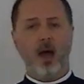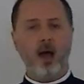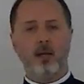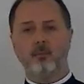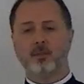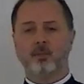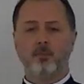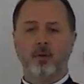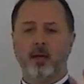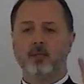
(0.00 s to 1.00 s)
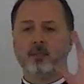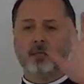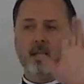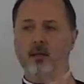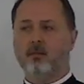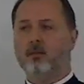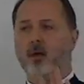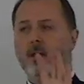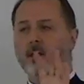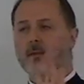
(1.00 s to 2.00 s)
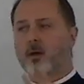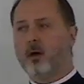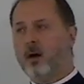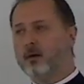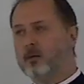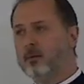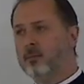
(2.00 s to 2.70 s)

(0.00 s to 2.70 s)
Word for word: Adam is placed in the garden,